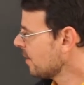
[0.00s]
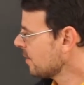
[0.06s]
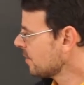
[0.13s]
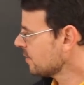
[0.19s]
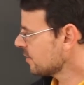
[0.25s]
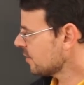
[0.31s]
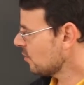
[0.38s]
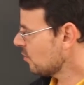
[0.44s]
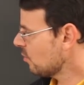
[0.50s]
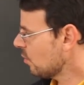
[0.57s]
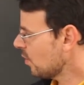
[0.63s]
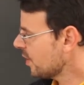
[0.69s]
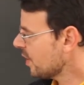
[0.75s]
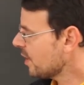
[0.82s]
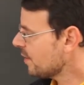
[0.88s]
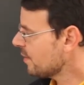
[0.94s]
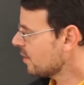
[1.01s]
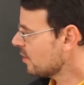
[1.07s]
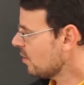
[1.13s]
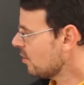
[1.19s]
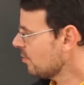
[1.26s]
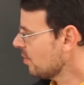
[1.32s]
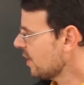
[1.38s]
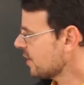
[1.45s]
So what are the
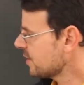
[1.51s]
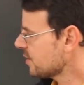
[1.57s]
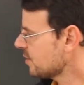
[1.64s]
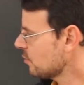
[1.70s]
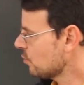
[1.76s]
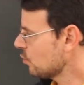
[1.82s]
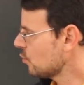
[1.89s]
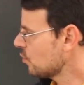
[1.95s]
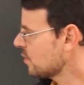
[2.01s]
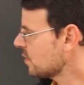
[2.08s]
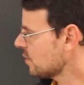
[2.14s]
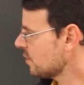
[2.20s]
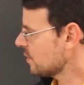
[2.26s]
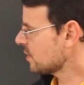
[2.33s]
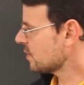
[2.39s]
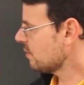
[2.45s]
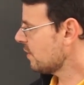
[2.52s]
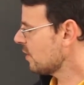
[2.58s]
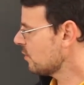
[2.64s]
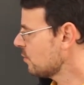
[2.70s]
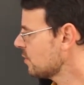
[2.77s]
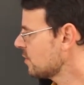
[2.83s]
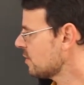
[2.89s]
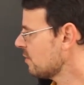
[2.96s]
complex roots or square
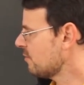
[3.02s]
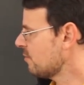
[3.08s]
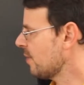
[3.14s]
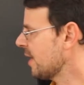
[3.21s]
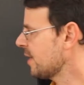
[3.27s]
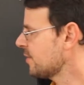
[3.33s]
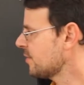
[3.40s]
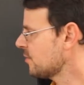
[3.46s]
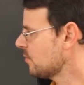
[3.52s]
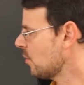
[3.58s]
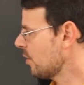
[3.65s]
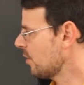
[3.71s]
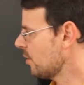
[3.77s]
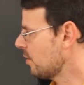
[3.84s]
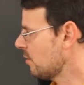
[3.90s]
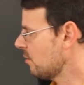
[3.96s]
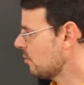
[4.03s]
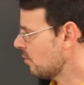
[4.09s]
roots of -1?